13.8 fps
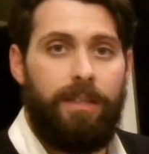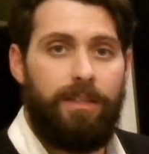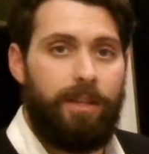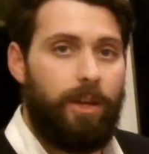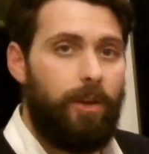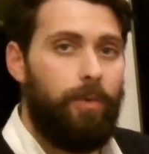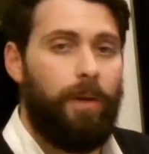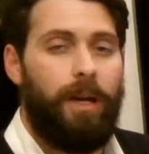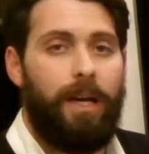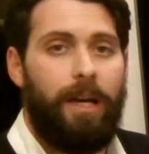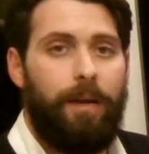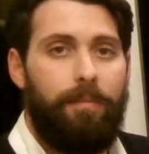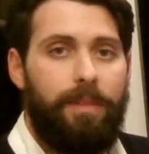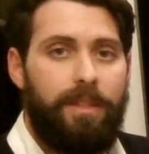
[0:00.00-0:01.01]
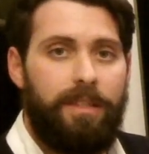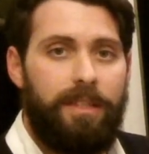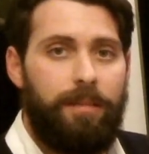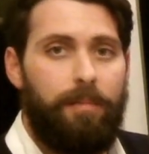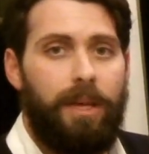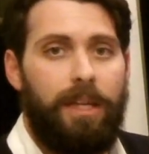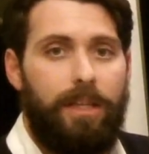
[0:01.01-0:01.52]
So this is
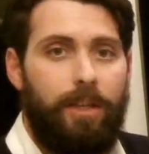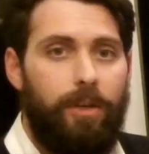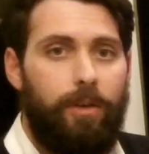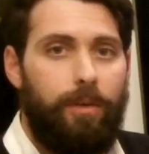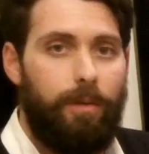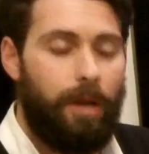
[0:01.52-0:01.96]
the menu